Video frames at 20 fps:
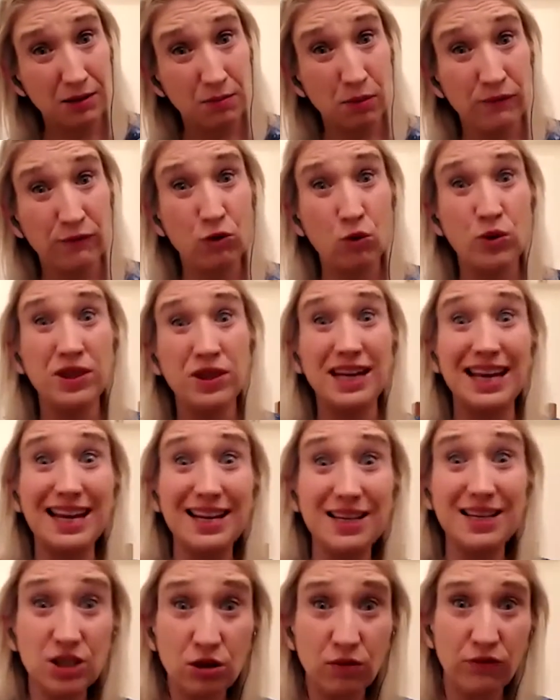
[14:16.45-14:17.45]
before the
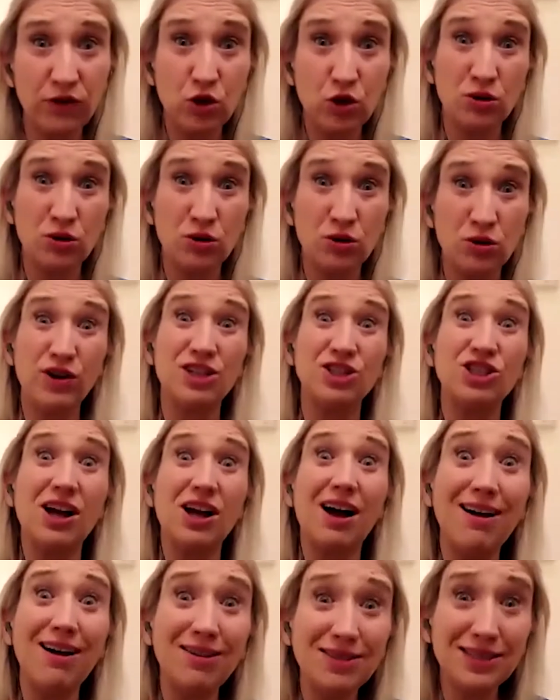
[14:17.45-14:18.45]
interviewer has finished
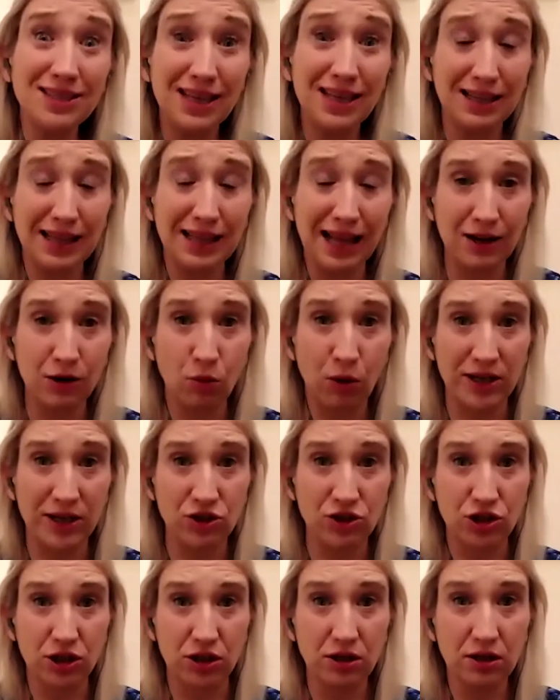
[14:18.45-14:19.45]
asking that
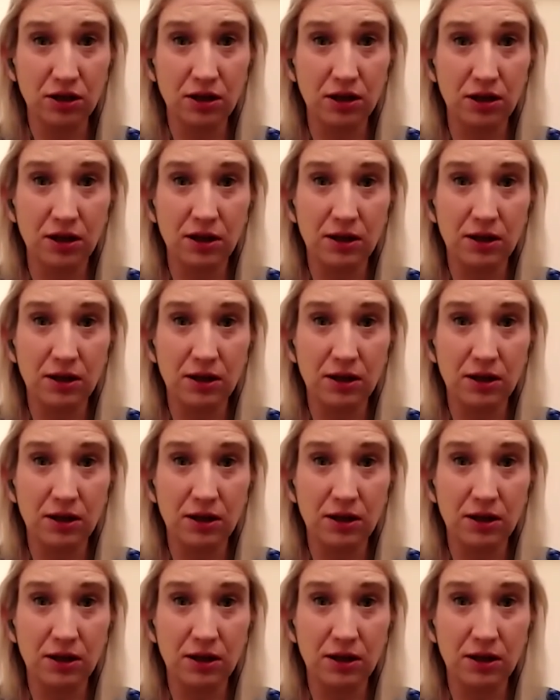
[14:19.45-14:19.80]
question,